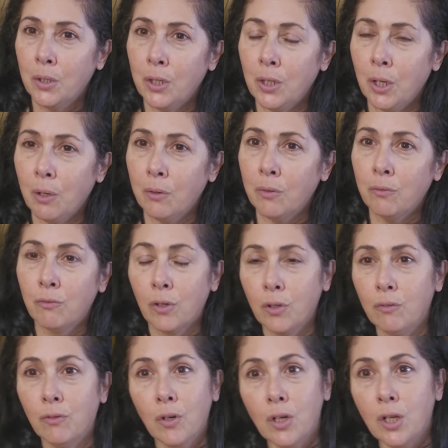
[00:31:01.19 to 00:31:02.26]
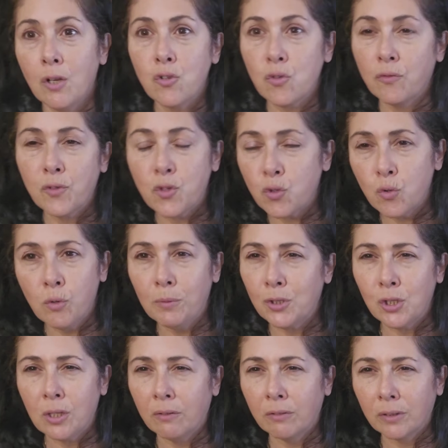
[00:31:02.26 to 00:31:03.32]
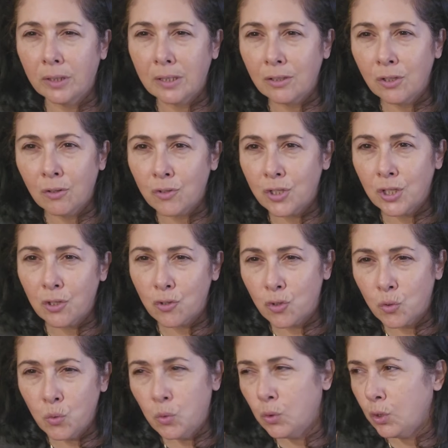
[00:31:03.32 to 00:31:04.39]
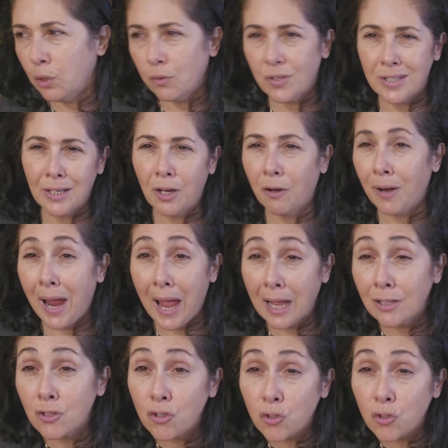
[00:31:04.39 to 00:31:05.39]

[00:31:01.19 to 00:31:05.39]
you know, Rhoda goes off to school, but you don't see the school. You don't see her at